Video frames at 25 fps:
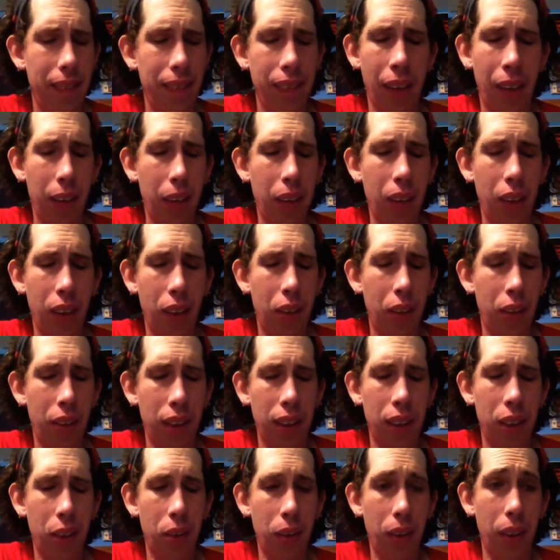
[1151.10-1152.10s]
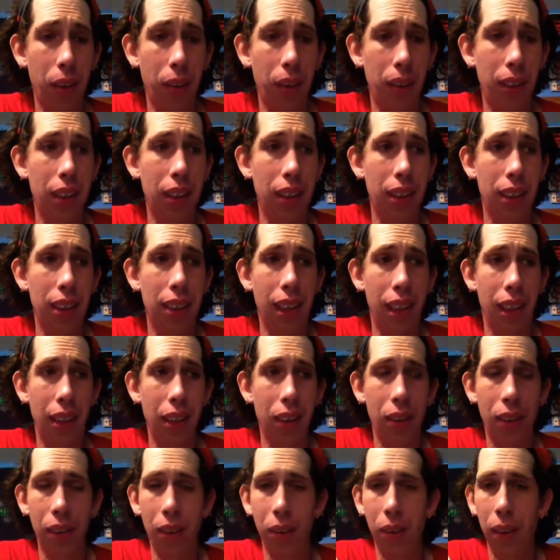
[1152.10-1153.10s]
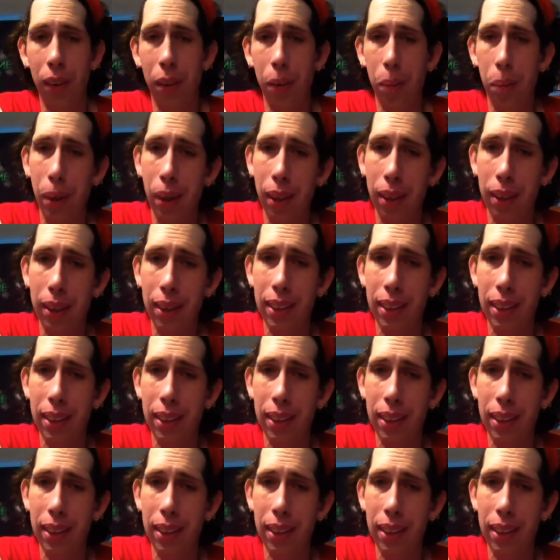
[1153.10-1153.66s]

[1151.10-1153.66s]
I'm gonna cringe when I watch this. I know I will, but